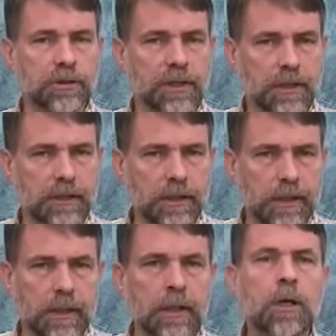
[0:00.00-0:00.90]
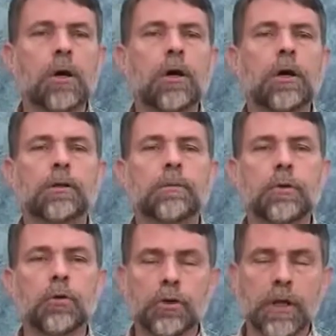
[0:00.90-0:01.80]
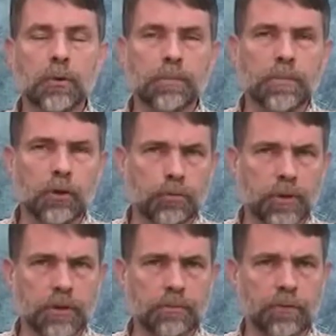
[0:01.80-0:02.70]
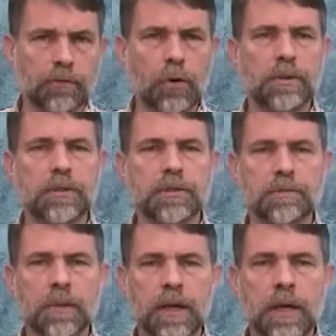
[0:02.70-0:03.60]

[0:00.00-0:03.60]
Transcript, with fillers: Sanadidi on computer network measurement and performance.